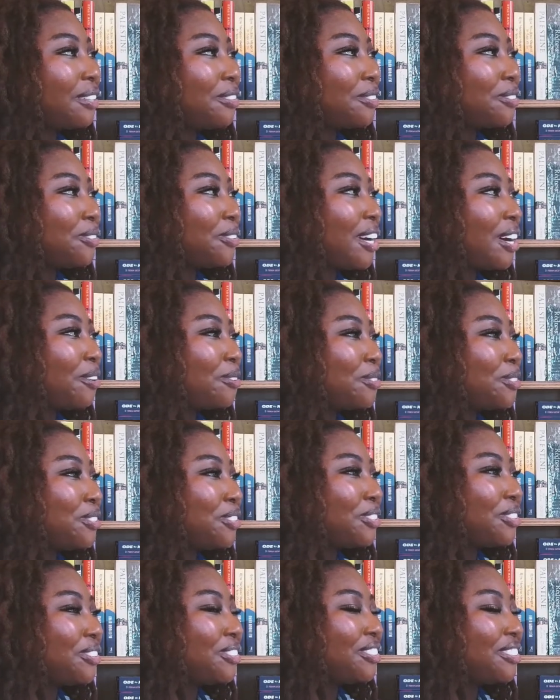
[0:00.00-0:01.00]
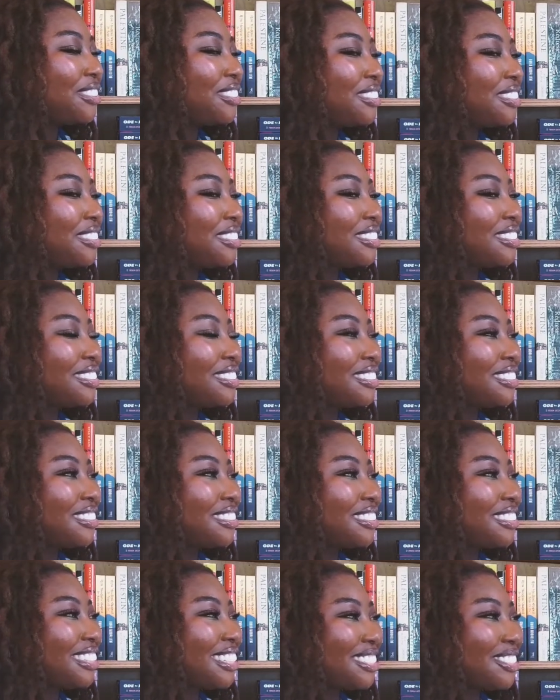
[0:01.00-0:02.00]
I don't know. How would you? I
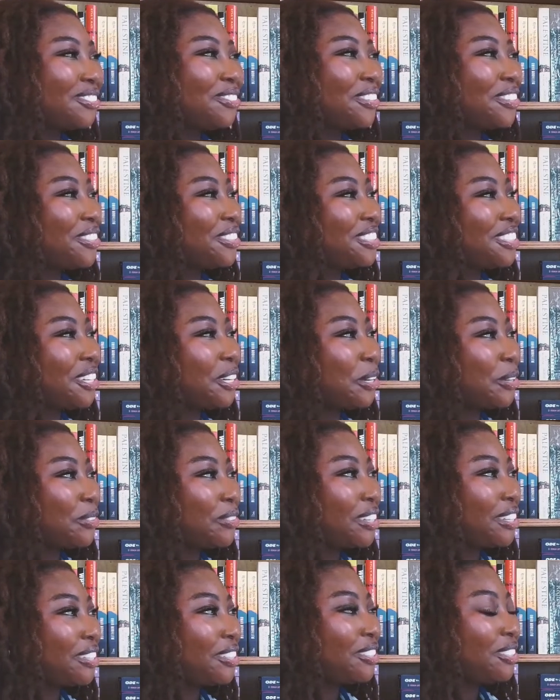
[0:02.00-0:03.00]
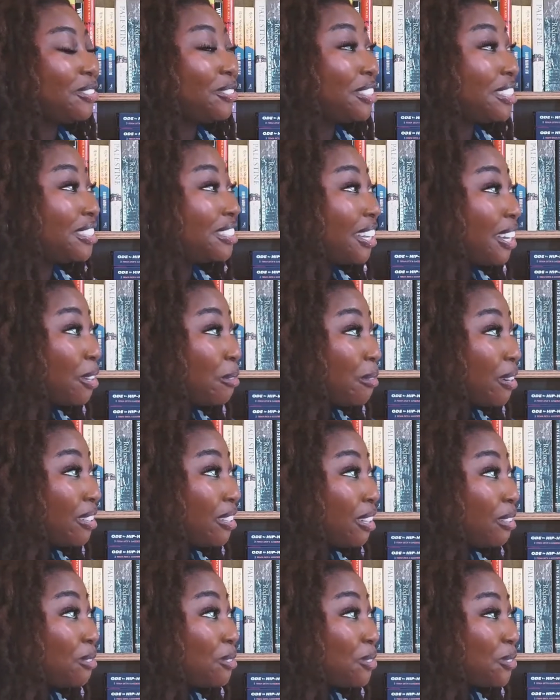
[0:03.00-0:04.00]
don't know. It's very tough. Like, you didn't like my
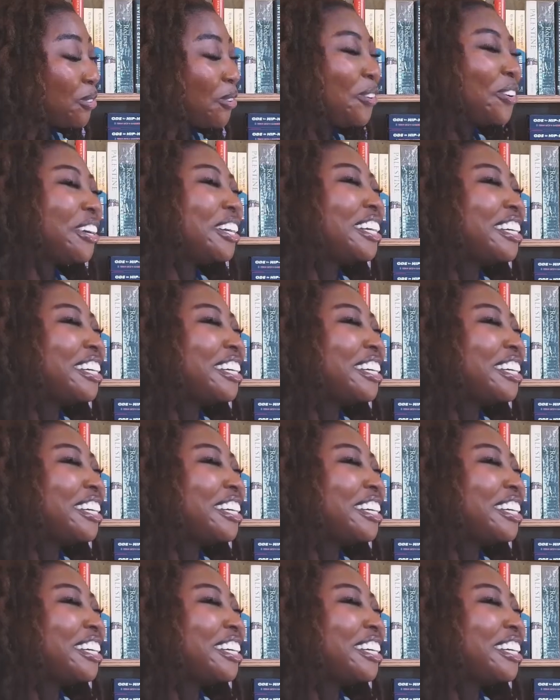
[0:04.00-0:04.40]
life story.